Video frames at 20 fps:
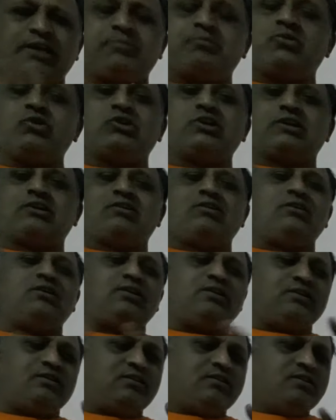
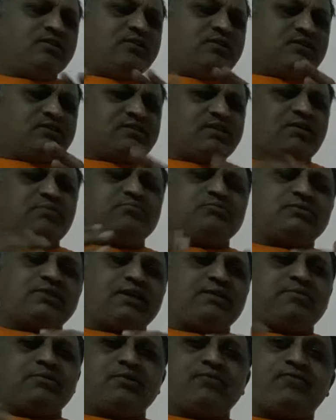protocol, some
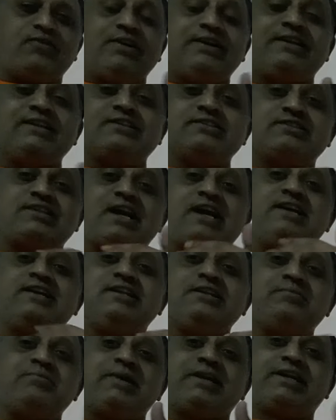kind of
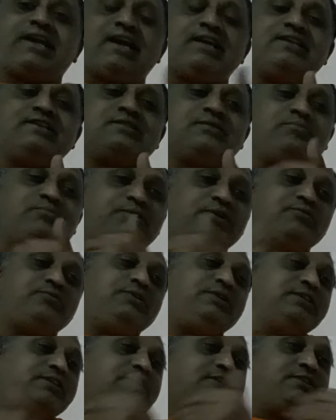understanding mechanism
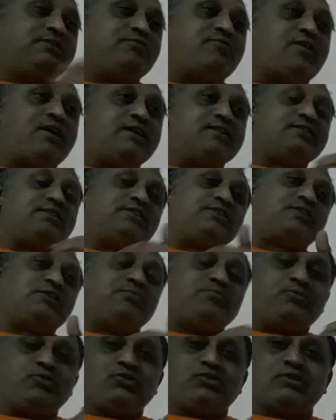between the device and
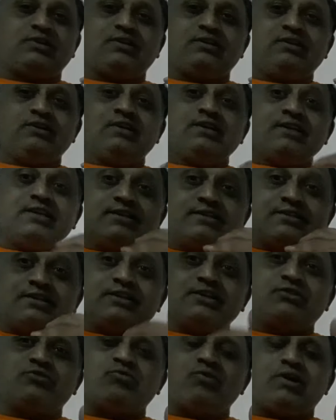computer is
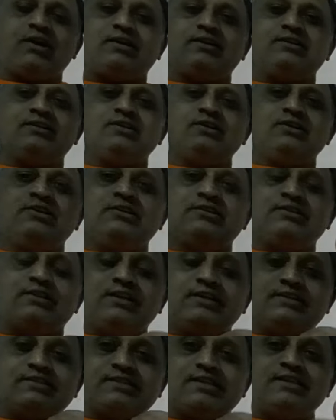required.
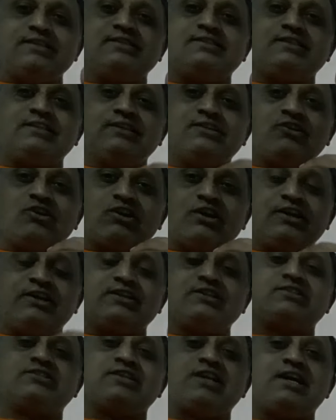That sensing or
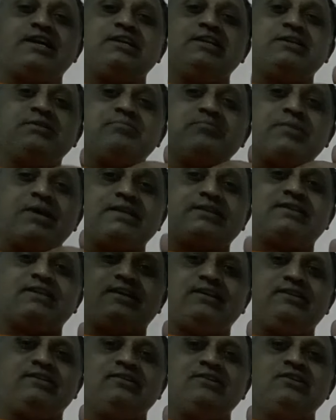understanding
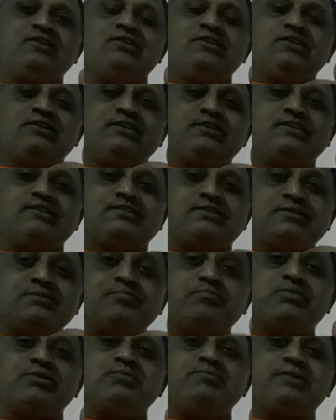method is
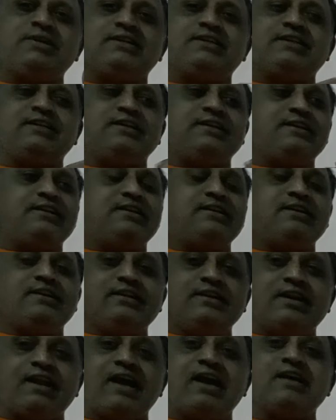implemented
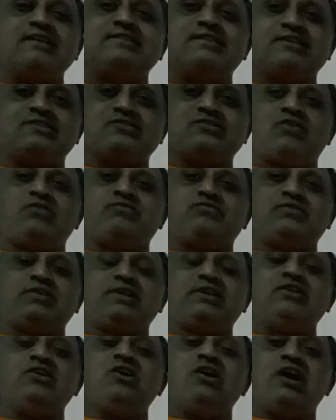as a
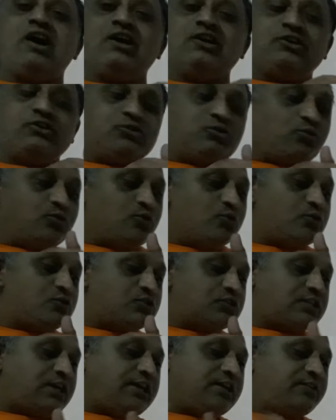software, and those
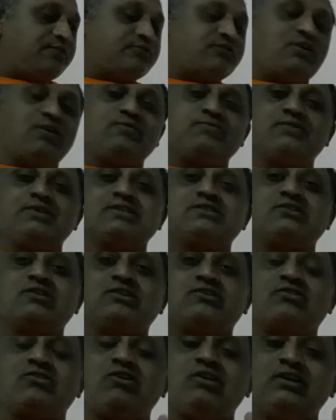kind of softwares
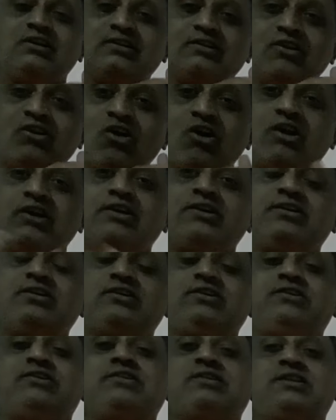are called
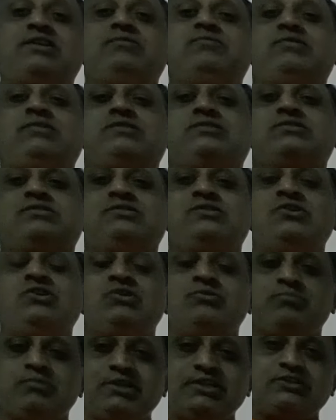drivers.
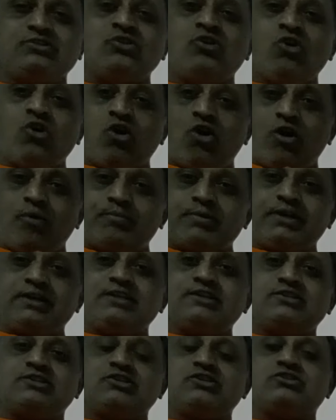Means
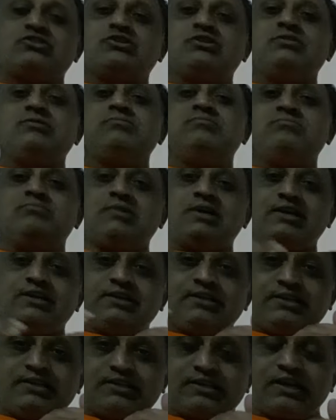operating system
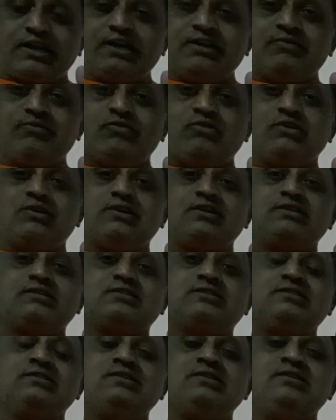and
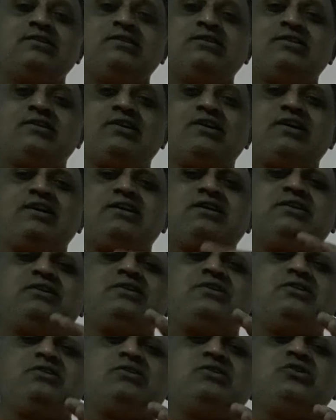drivers,
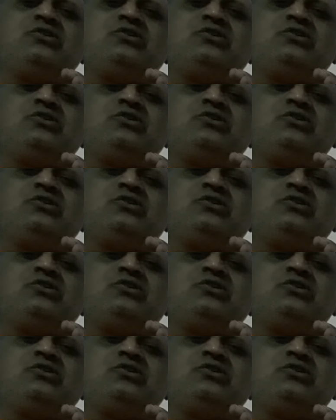and